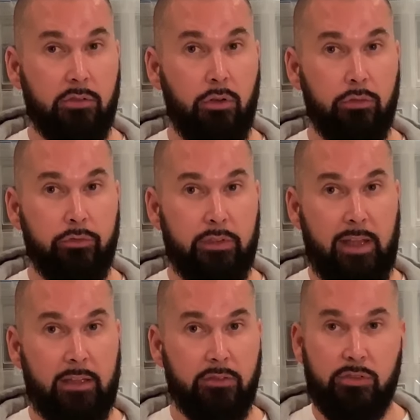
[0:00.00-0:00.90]
code for
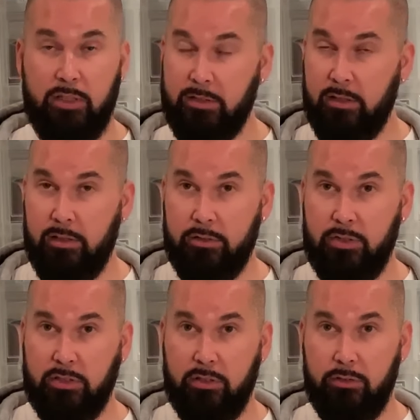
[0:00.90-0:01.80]
that. Check
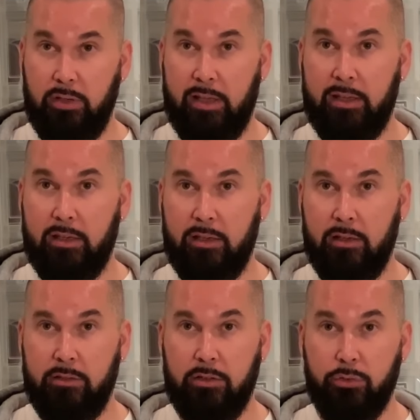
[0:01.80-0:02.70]
the link in
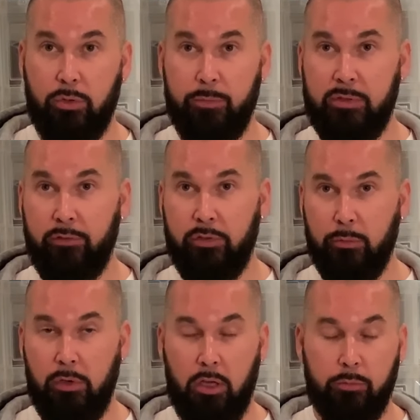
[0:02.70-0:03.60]
the description for the
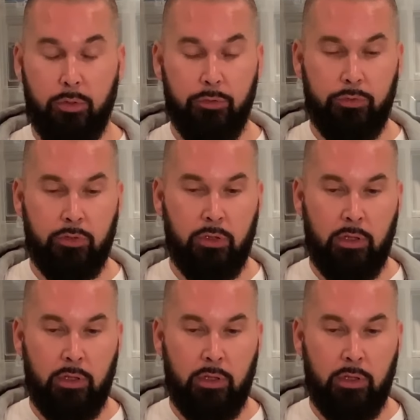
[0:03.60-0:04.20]
blog post.